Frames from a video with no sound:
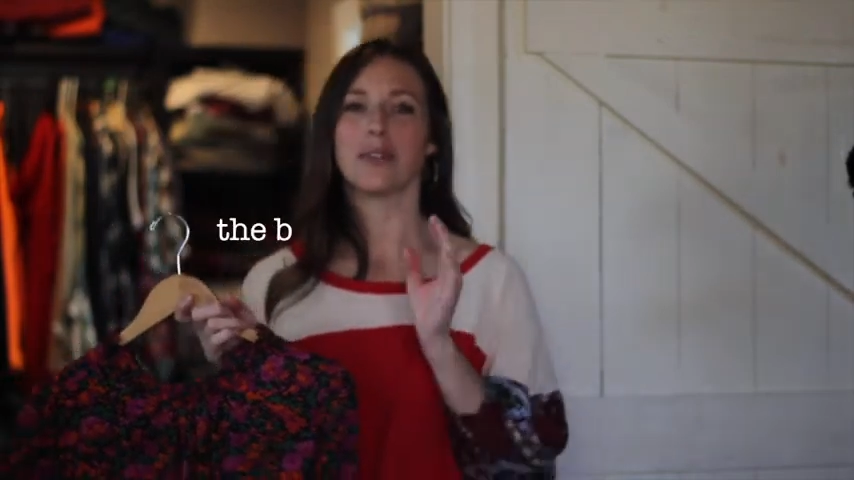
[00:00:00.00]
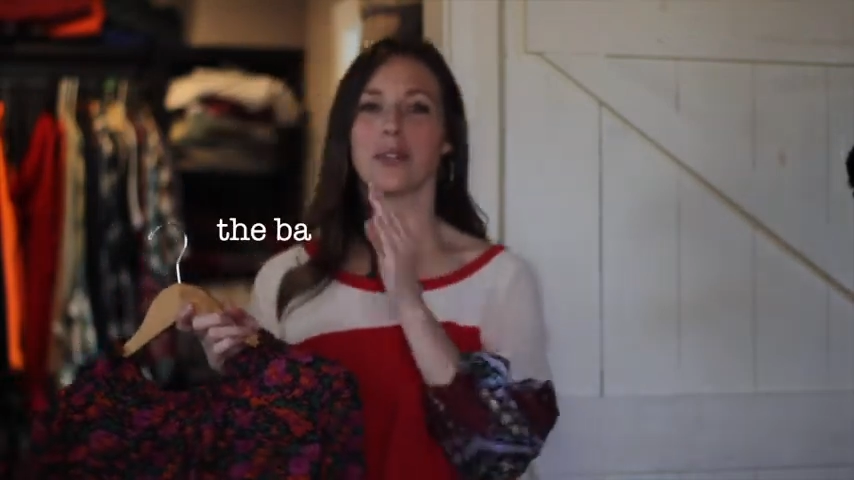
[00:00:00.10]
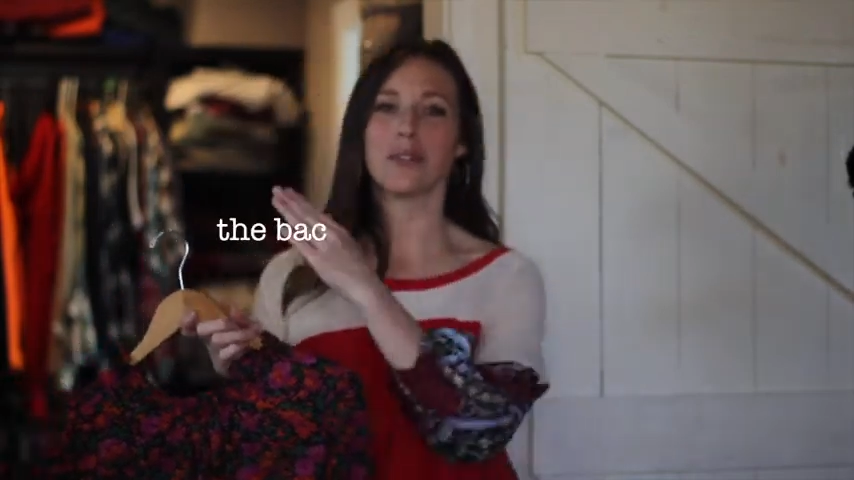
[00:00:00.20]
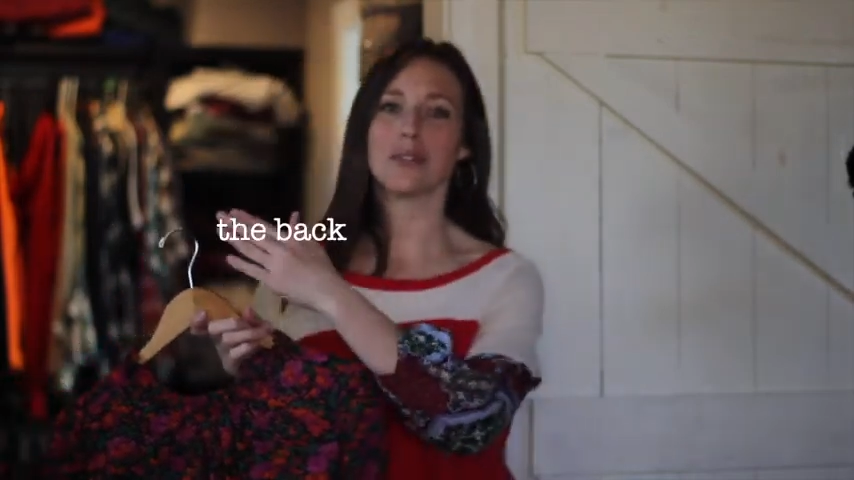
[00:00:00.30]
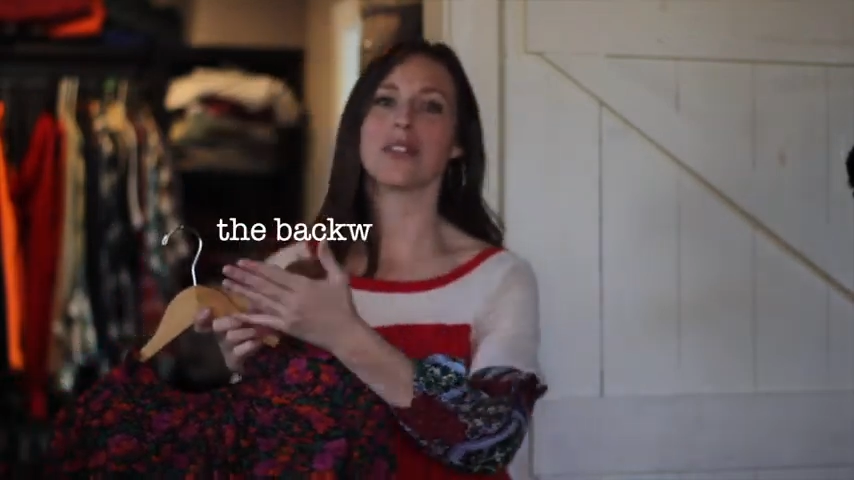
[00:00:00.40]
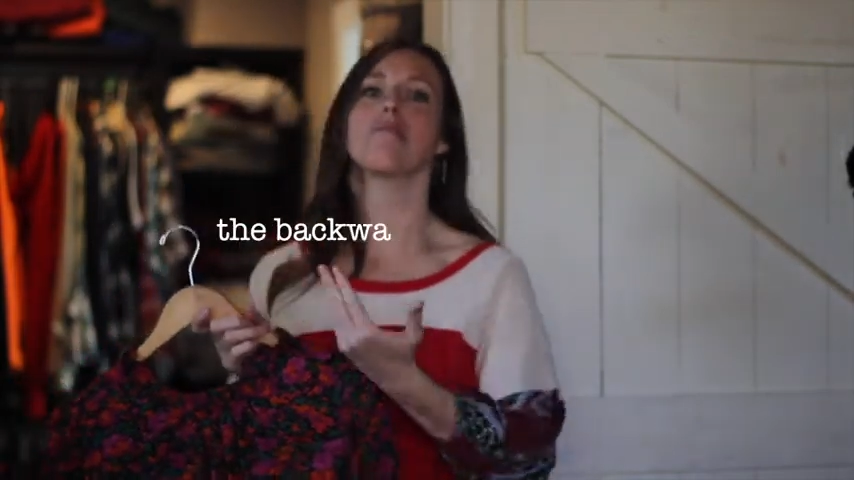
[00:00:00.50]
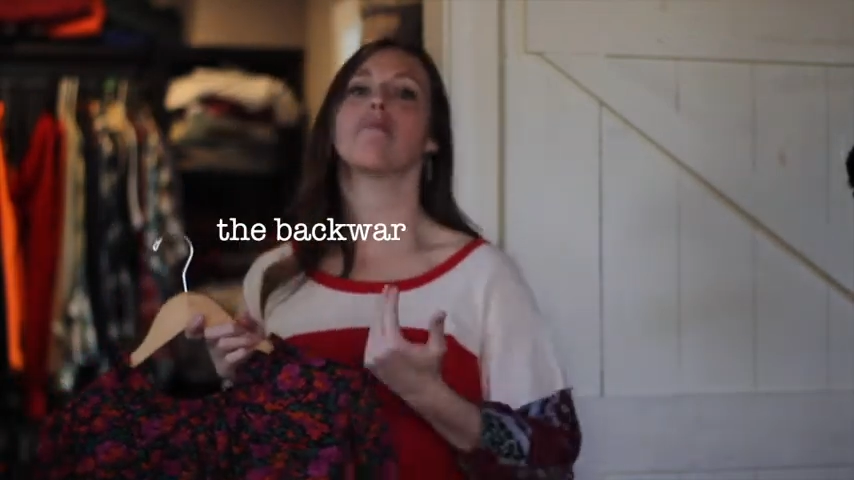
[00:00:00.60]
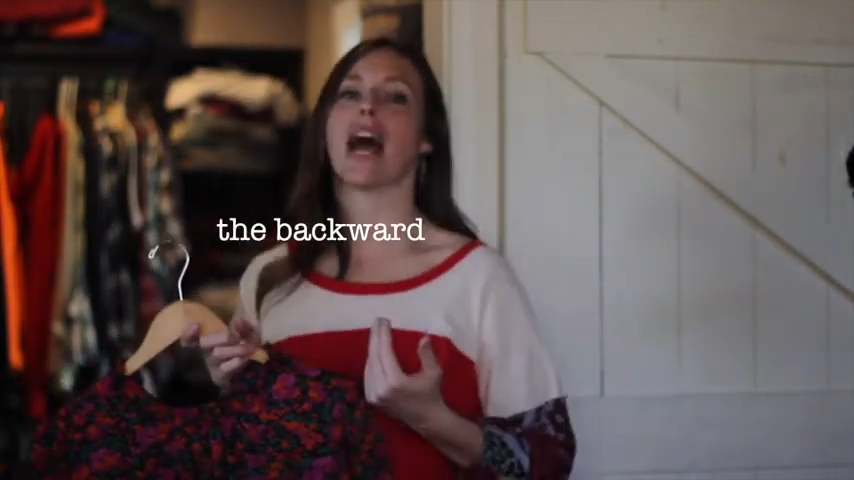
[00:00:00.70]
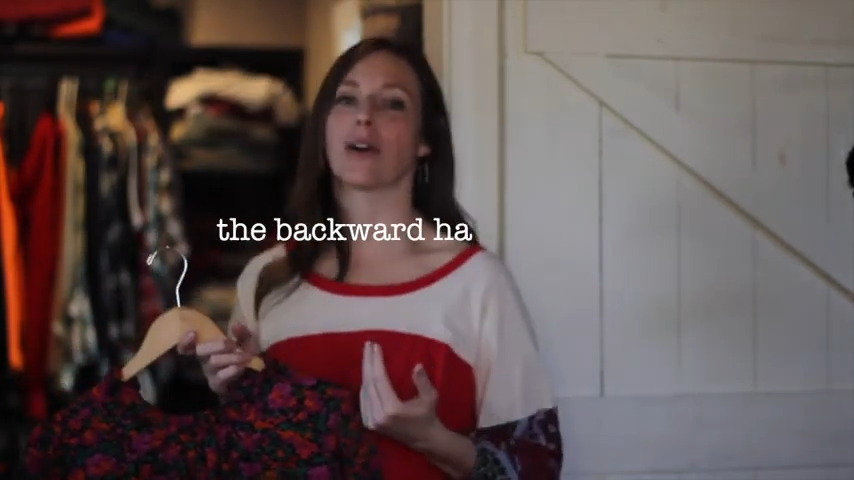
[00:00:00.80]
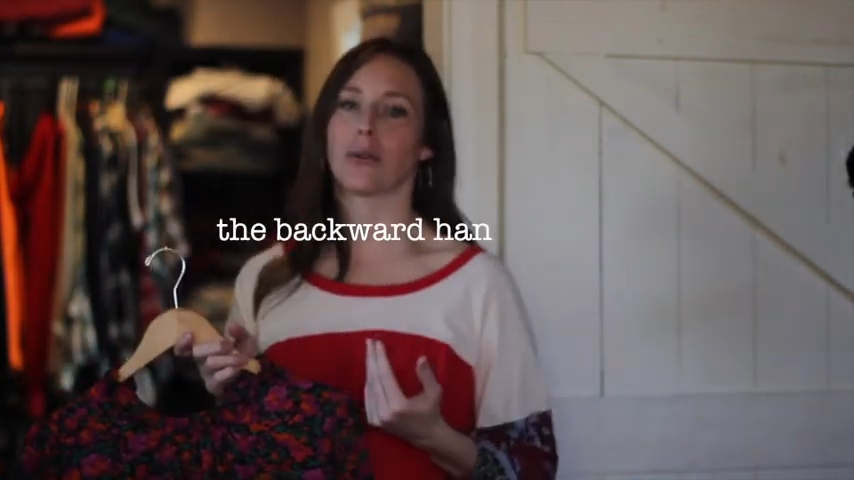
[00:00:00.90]
use the
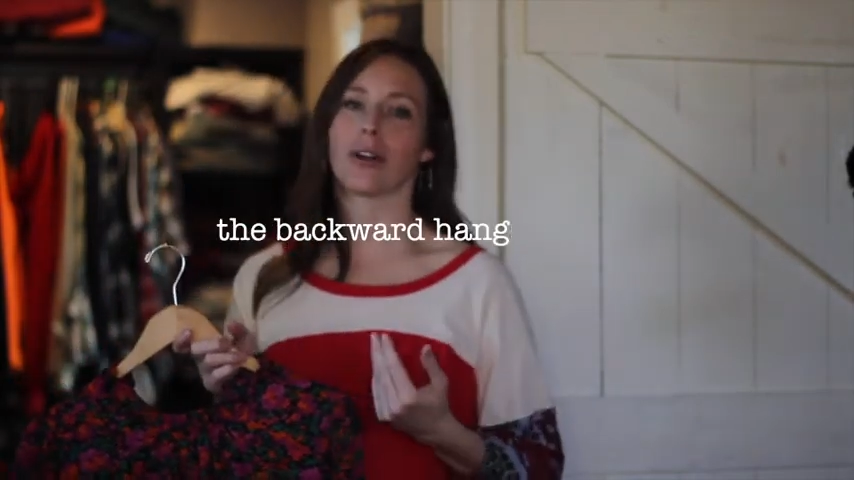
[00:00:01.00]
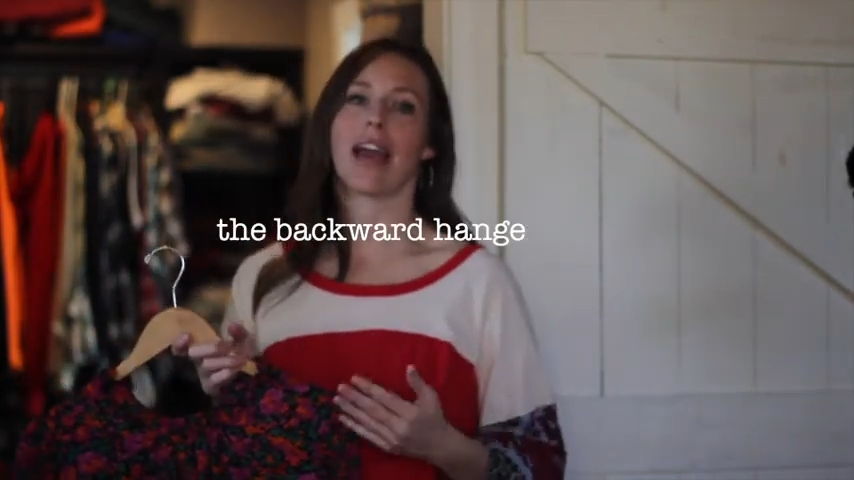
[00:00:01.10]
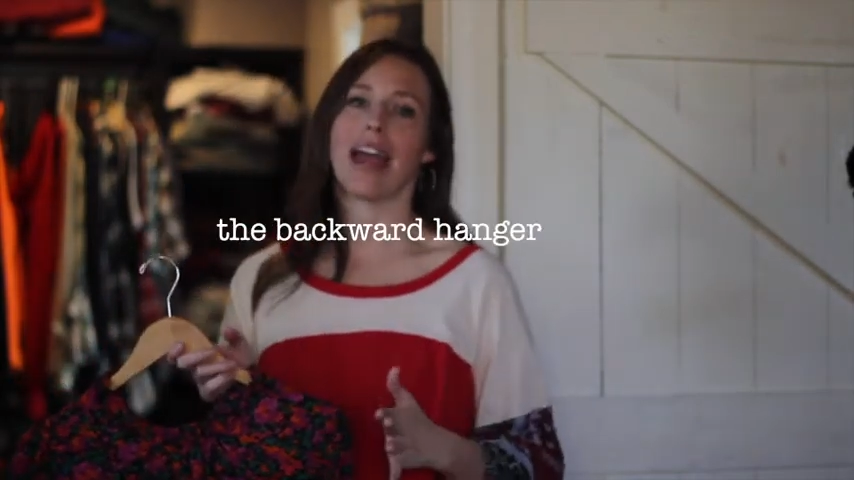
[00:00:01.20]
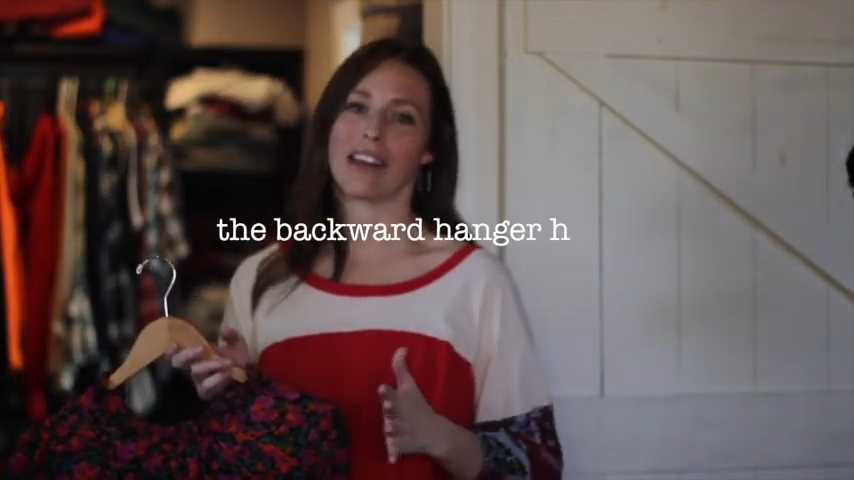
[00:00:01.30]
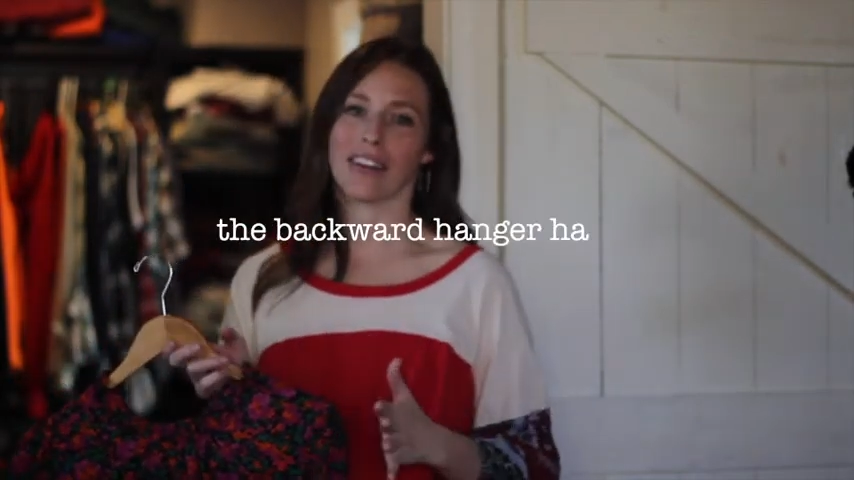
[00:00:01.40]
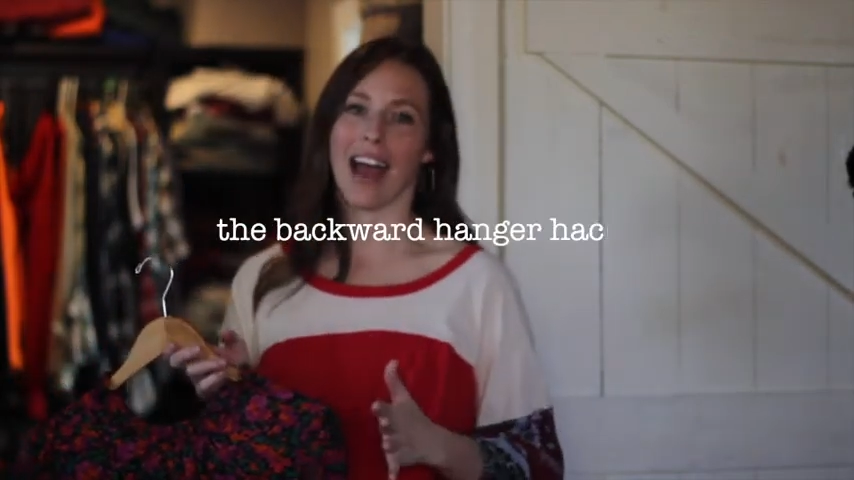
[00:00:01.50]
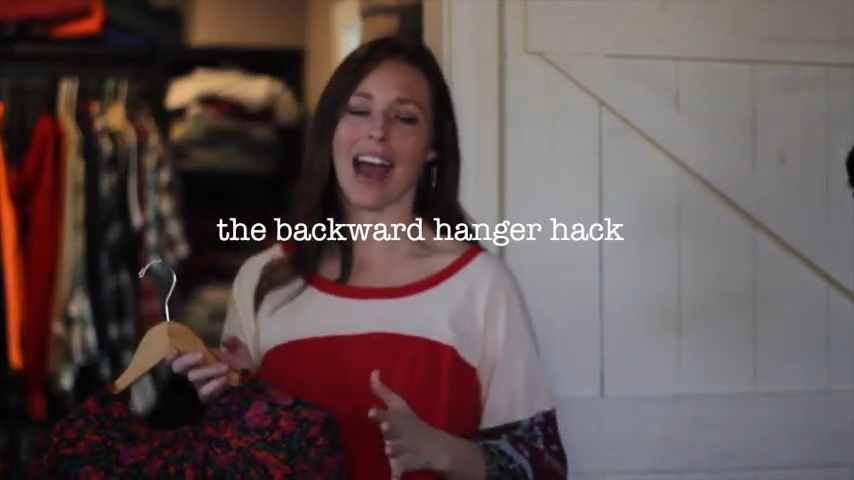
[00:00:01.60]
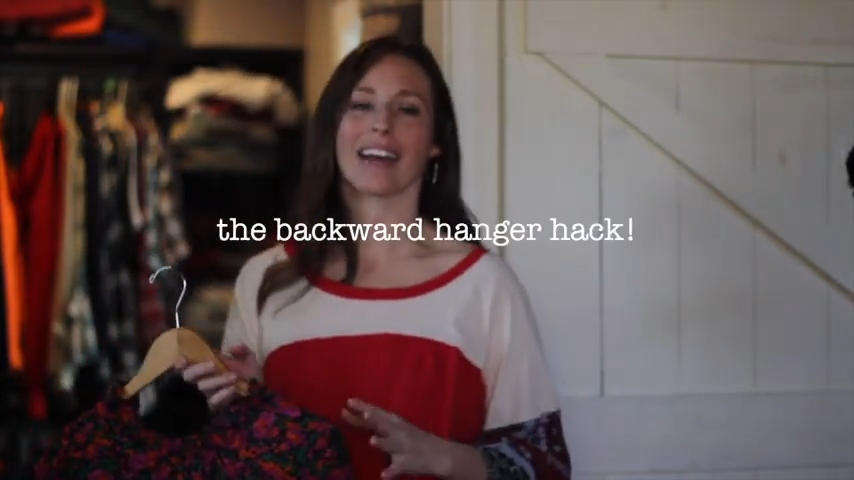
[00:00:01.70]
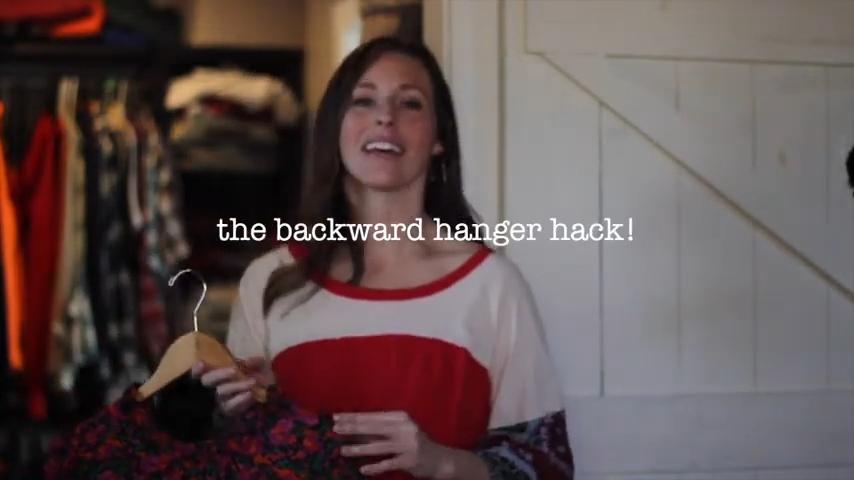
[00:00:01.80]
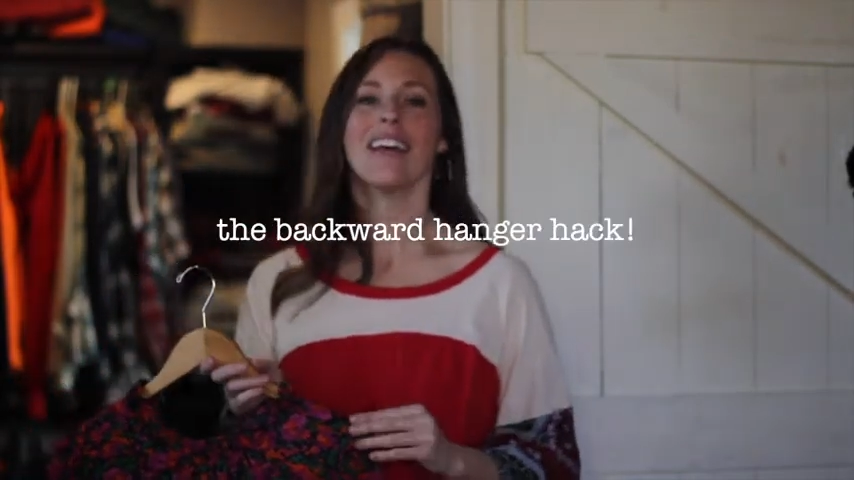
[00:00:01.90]
backward hanger
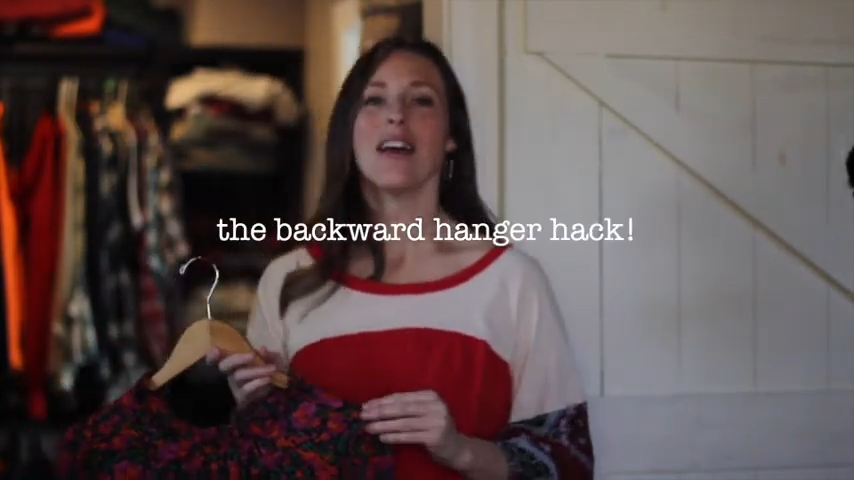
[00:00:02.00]
hack.